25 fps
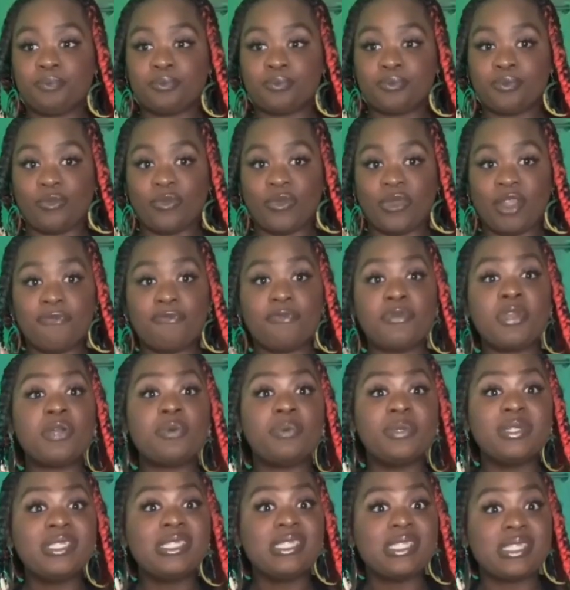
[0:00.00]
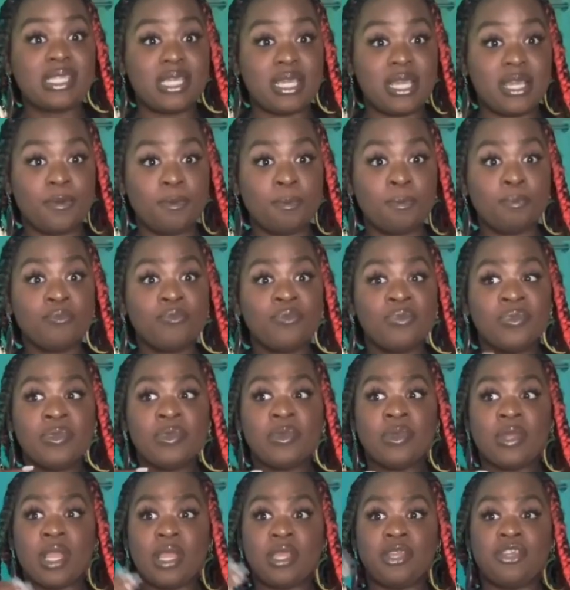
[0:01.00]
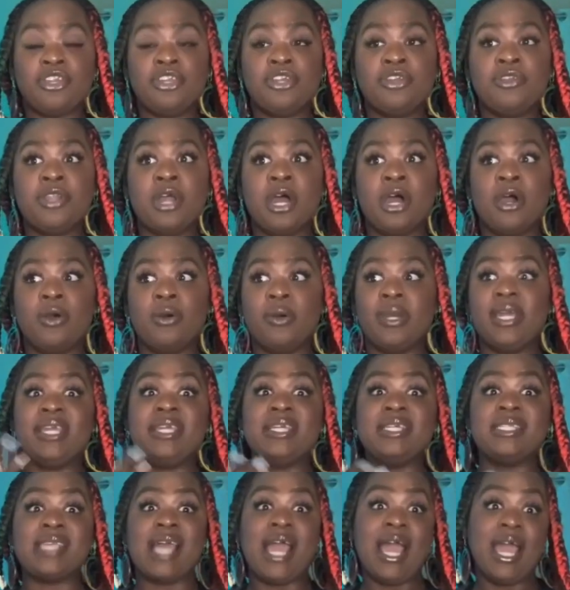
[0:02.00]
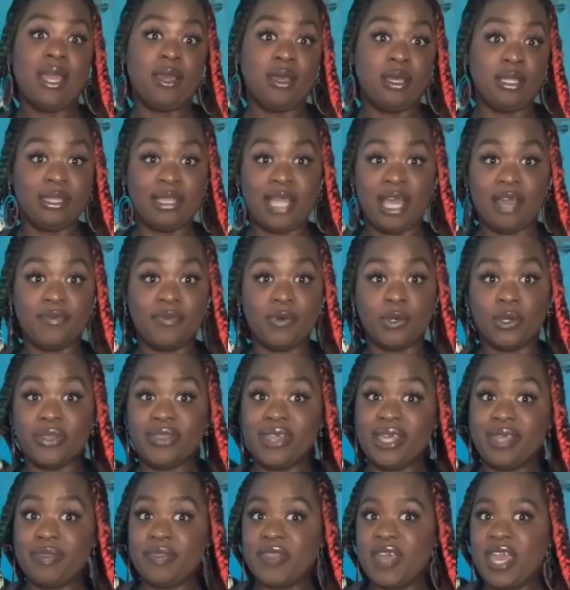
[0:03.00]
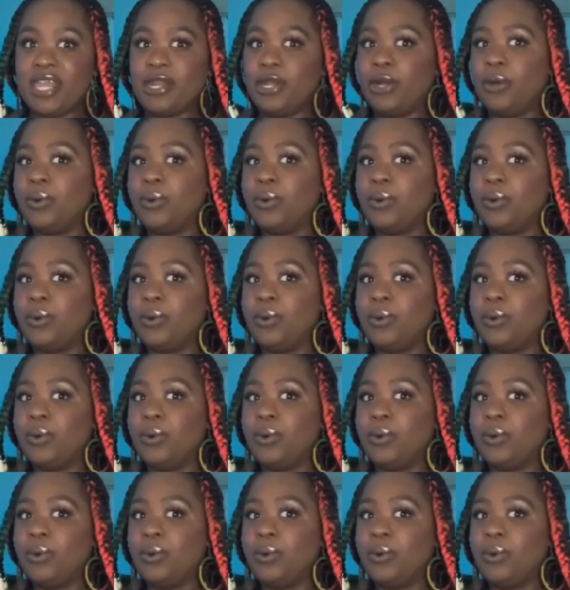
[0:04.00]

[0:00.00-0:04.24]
frequency, you know, is at a level that they don't